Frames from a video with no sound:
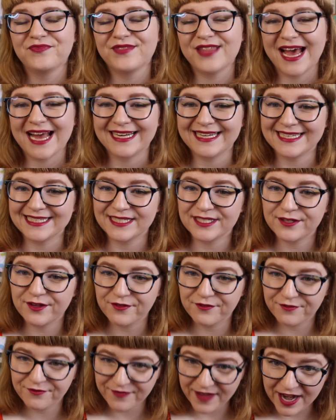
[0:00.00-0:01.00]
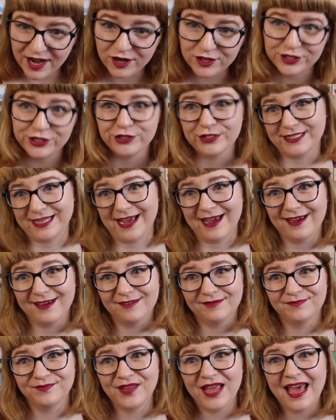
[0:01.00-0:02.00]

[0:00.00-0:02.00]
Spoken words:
that it's fair to say